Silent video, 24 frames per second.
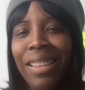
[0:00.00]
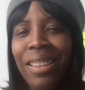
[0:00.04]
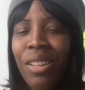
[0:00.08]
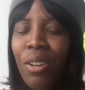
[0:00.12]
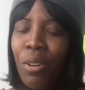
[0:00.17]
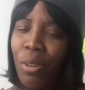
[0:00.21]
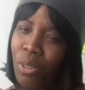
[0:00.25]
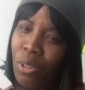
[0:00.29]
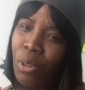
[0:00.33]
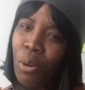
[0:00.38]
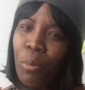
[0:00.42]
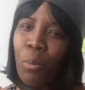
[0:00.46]

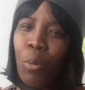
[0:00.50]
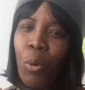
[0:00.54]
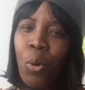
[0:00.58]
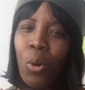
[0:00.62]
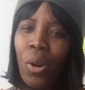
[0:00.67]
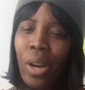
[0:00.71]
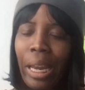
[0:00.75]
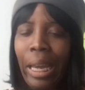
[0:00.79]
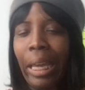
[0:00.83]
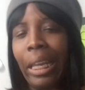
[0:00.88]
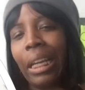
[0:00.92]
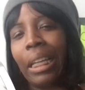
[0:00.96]
they're
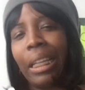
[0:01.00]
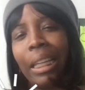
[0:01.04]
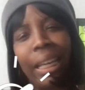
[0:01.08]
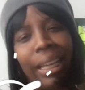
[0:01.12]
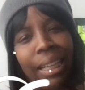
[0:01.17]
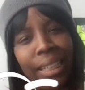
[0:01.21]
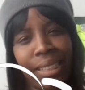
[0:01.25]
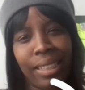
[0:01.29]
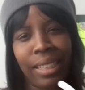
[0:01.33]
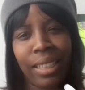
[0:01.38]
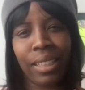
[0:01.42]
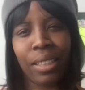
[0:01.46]
more
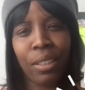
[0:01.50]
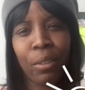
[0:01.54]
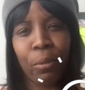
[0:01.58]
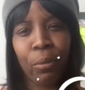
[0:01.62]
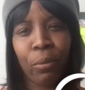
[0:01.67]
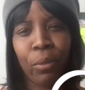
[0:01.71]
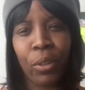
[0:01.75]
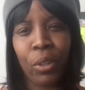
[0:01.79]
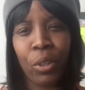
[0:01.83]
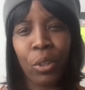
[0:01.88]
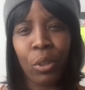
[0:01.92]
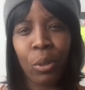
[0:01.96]
analyzing the
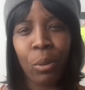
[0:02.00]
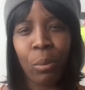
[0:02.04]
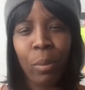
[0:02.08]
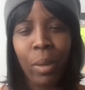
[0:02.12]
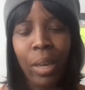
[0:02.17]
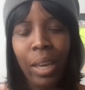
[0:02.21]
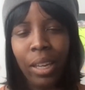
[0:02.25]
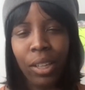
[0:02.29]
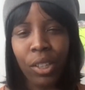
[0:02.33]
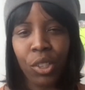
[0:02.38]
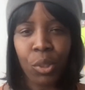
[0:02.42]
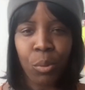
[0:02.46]
film
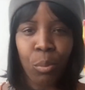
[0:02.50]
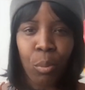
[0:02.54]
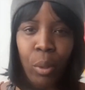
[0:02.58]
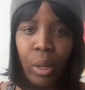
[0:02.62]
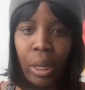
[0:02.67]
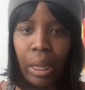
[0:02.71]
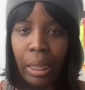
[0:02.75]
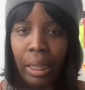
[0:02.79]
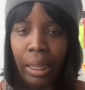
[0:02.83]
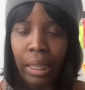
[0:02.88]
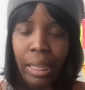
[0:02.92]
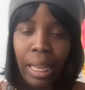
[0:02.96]
and just
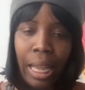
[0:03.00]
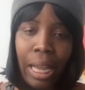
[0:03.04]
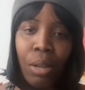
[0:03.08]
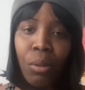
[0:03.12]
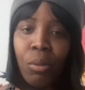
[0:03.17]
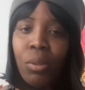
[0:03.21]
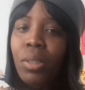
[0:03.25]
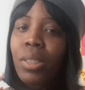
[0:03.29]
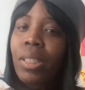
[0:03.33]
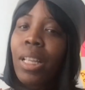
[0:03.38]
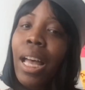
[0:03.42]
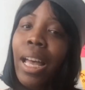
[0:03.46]
bringing in
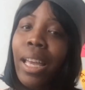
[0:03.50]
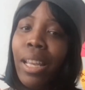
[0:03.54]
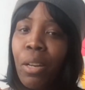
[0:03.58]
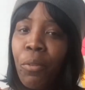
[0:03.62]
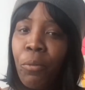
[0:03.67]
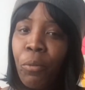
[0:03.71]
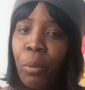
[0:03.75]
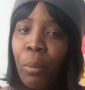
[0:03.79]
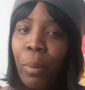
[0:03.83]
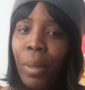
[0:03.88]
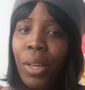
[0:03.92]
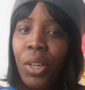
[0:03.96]
outside
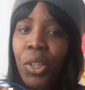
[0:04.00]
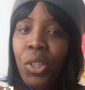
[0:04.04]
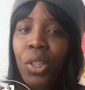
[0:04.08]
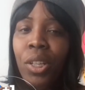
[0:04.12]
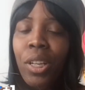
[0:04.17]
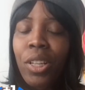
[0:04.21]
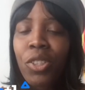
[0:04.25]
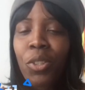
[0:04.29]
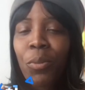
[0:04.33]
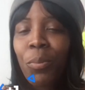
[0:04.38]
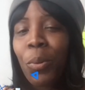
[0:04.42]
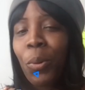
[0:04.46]
information
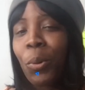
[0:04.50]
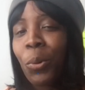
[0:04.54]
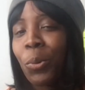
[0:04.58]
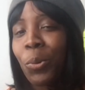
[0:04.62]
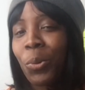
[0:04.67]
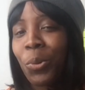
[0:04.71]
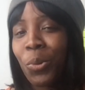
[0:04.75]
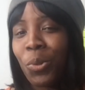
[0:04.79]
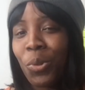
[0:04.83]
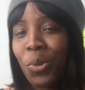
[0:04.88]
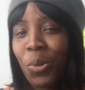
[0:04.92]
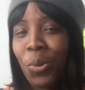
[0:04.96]
as
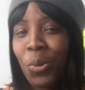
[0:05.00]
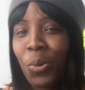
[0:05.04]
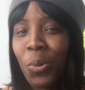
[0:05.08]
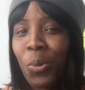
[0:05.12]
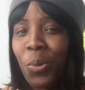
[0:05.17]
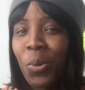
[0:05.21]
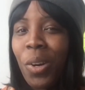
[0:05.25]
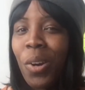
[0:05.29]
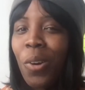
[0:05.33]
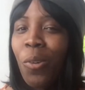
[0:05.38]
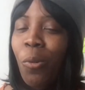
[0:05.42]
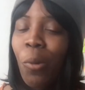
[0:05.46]
opposed
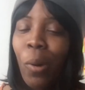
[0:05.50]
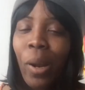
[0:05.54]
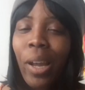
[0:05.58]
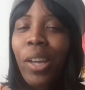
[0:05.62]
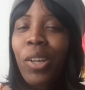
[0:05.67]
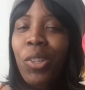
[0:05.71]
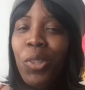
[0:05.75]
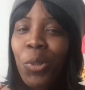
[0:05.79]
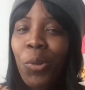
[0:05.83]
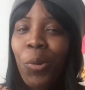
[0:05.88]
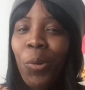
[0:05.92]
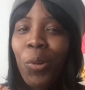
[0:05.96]
to
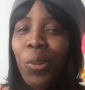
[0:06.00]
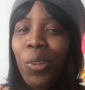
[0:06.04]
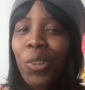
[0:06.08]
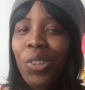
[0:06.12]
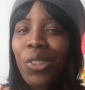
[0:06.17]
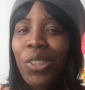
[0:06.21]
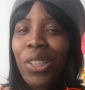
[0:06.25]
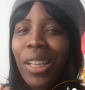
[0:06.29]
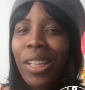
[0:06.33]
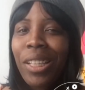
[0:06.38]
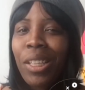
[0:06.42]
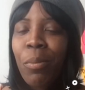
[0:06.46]
Ryan
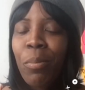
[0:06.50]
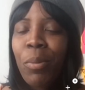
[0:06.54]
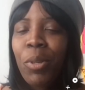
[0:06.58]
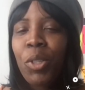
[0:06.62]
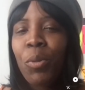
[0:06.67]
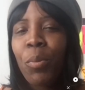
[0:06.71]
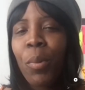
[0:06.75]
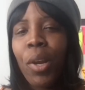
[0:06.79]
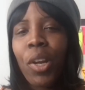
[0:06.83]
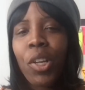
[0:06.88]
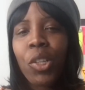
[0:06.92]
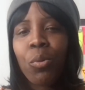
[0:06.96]
George and the
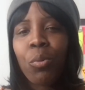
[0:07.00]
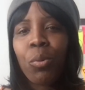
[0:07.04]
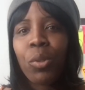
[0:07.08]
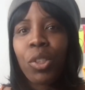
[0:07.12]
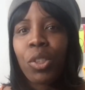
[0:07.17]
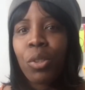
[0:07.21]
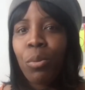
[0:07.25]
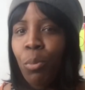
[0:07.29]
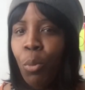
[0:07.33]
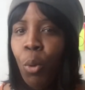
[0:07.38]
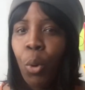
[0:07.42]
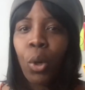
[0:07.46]
Pitch Meetings, which
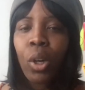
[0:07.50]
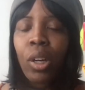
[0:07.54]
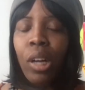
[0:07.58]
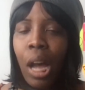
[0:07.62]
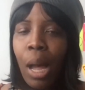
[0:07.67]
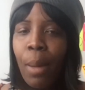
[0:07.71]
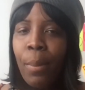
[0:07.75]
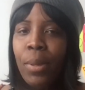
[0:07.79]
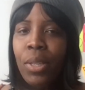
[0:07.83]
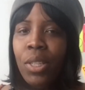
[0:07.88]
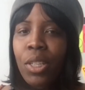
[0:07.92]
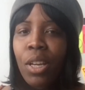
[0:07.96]
is more
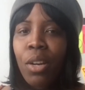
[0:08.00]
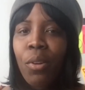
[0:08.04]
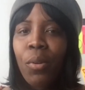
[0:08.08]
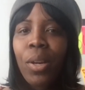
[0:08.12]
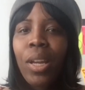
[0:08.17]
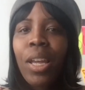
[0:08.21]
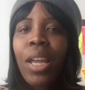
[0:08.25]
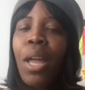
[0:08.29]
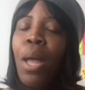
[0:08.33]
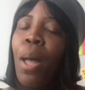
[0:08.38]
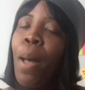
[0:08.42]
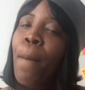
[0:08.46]

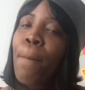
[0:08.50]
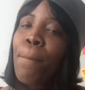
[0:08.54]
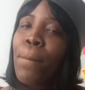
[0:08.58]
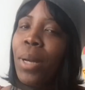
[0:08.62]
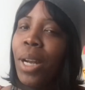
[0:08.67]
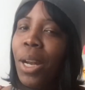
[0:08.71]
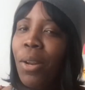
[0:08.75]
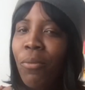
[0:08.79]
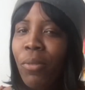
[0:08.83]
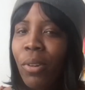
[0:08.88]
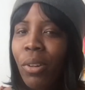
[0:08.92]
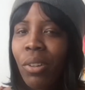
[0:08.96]
commentary.
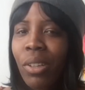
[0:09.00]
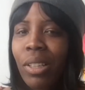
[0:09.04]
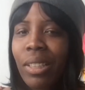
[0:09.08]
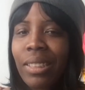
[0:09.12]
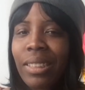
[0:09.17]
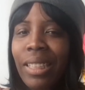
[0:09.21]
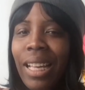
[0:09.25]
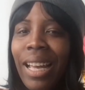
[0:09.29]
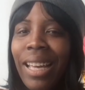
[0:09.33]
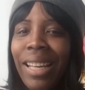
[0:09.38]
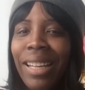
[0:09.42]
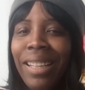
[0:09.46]
But I'm very
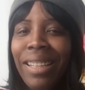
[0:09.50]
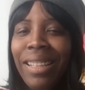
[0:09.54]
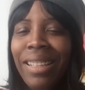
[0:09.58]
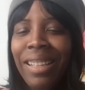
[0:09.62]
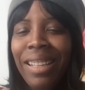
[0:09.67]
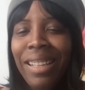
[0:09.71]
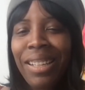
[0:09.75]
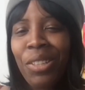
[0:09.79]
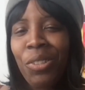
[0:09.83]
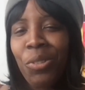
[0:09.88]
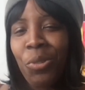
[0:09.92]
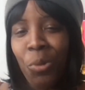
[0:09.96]
excited
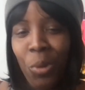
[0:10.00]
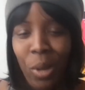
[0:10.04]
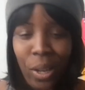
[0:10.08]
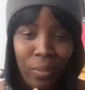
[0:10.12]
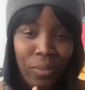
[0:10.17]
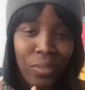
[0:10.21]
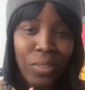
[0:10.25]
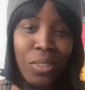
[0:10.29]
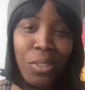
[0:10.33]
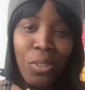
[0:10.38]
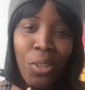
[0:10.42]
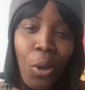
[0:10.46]
to
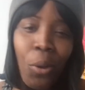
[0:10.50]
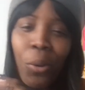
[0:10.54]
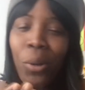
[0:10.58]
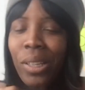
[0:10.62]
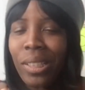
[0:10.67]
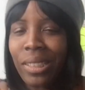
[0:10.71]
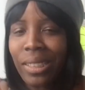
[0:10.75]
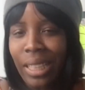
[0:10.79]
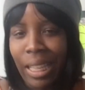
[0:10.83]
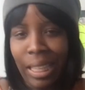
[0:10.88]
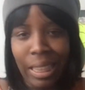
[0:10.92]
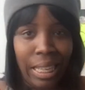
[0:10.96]
have
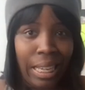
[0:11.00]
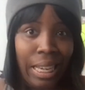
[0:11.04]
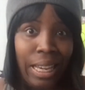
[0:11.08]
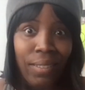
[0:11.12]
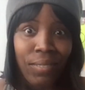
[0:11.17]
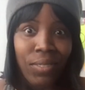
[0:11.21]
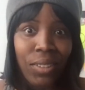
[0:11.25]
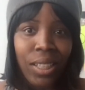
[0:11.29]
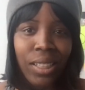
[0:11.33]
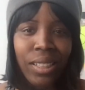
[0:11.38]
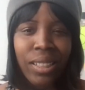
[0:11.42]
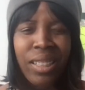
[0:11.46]
noticed that they
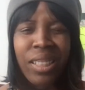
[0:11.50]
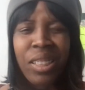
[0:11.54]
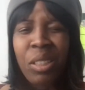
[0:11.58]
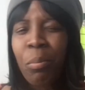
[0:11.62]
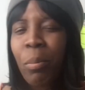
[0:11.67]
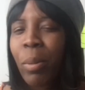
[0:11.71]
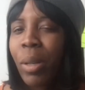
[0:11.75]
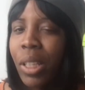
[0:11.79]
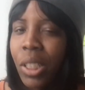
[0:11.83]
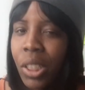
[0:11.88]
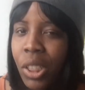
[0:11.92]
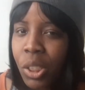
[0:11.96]
have done this,
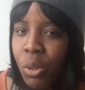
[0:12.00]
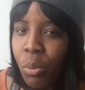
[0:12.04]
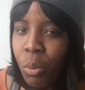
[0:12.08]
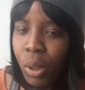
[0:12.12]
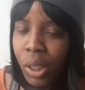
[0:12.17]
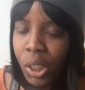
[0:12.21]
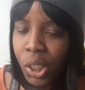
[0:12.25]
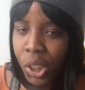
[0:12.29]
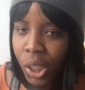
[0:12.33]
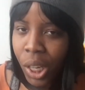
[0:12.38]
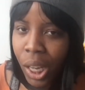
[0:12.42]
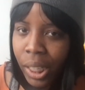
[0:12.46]
but it's just
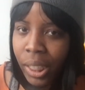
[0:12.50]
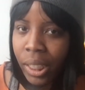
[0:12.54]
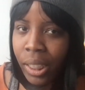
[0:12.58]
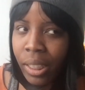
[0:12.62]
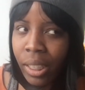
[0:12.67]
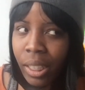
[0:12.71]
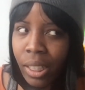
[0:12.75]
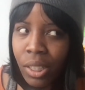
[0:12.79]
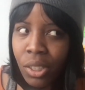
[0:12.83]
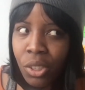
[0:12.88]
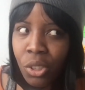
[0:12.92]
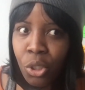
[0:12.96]
really shocking
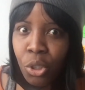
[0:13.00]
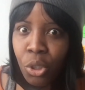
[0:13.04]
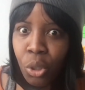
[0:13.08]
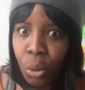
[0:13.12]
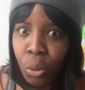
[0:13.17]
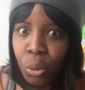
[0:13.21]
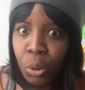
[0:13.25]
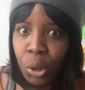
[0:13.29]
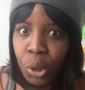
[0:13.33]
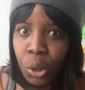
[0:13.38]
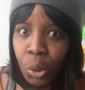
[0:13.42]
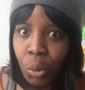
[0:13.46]
that it's
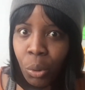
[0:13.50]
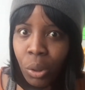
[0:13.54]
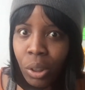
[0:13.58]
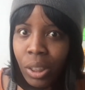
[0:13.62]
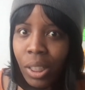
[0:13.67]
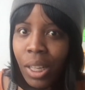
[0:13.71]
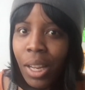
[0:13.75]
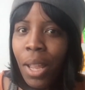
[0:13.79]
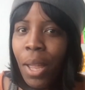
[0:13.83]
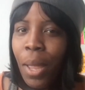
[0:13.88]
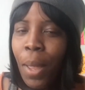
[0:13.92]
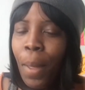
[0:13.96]
so short.